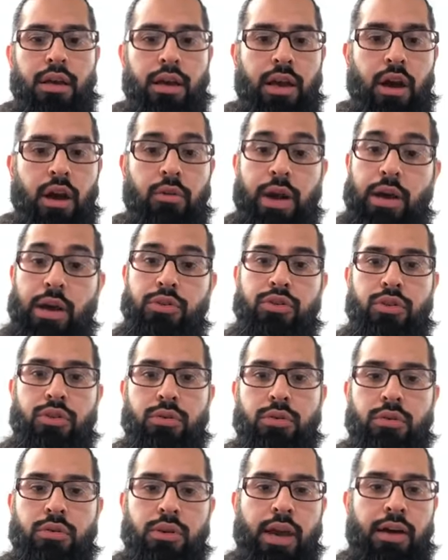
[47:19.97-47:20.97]
around you.
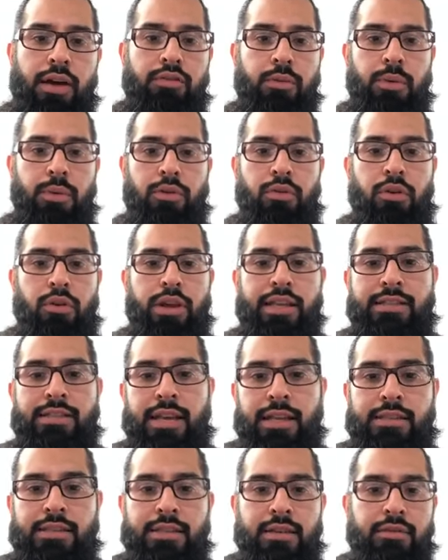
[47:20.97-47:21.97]
You have to be very
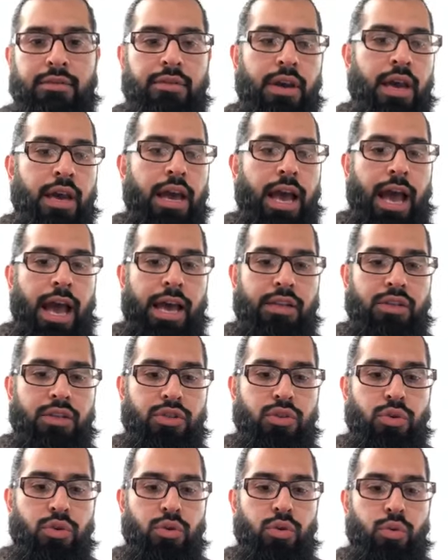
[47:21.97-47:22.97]
attentive as
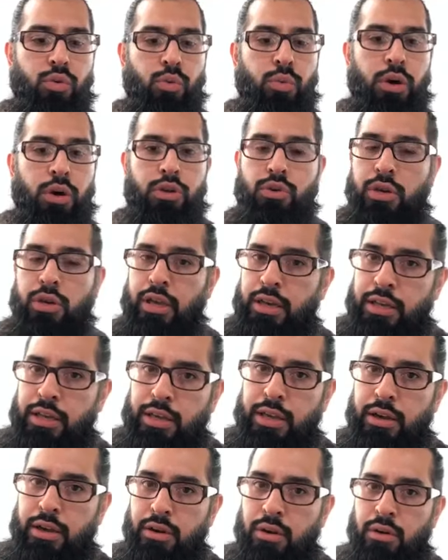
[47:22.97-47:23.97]
to what you can
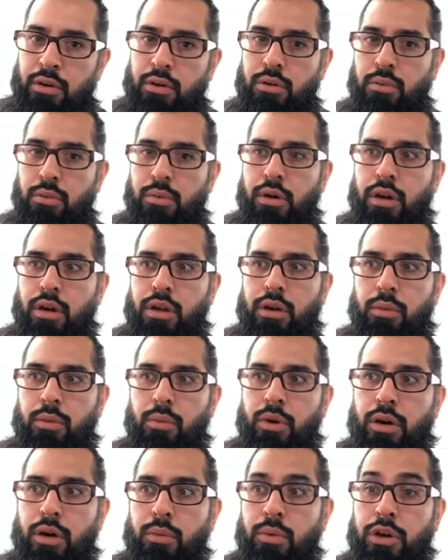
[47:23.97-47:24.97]
hear, what
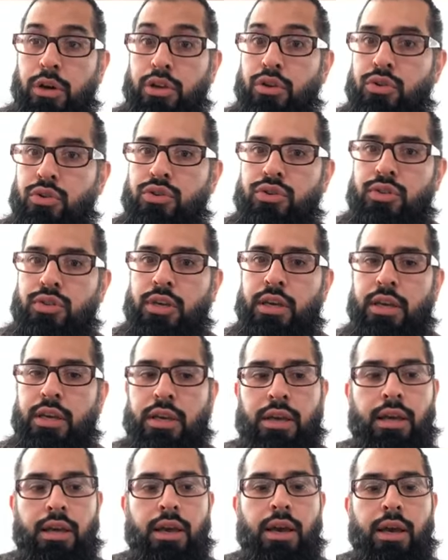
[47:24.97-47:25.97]
what what you're seeing,
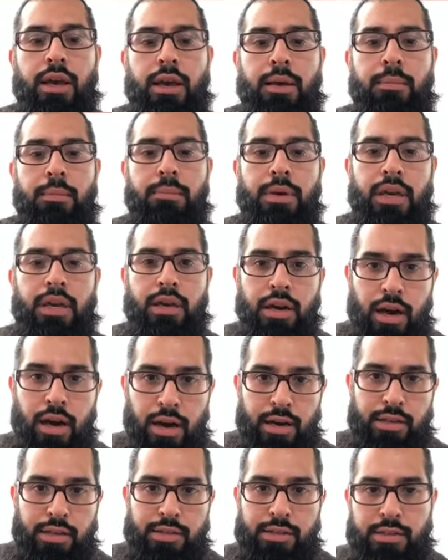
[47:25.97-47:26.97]

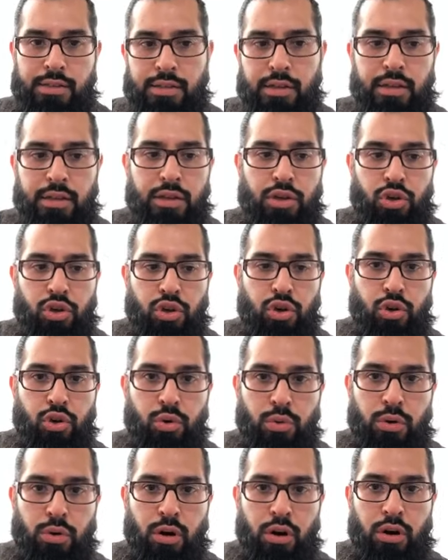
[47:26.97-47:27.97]
because
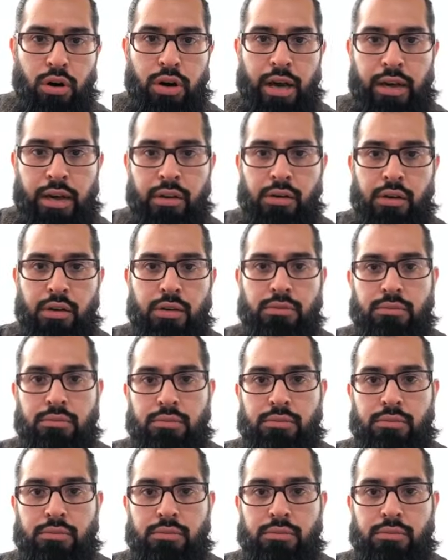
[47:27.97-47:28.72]
you are not alone.